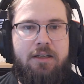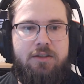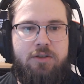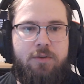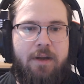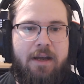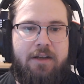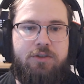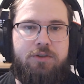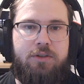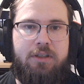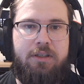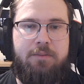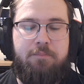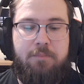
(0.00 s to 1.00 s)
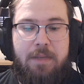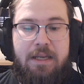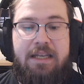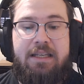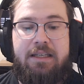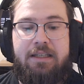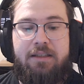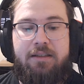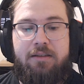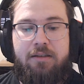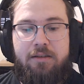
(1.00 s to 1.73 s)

to actually make it